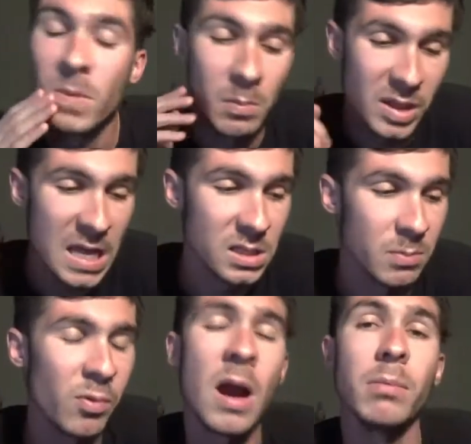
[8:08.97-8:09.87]
But that's the
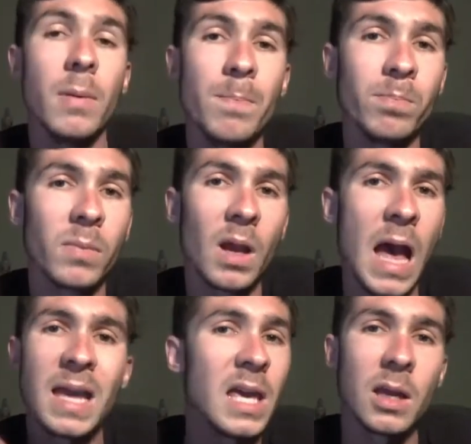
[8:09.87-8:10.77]
problem.
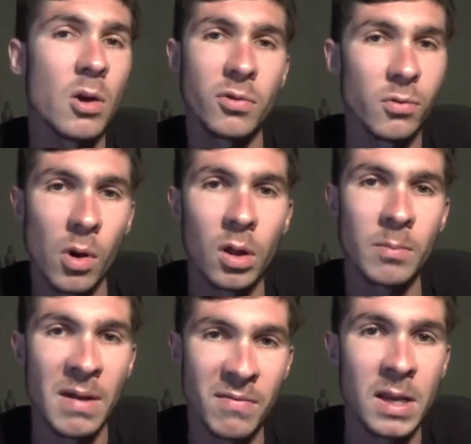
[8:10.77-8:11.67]
I can't go through all of
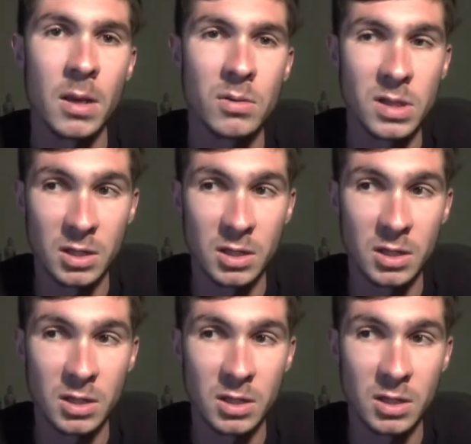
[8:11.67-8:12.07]
my videos,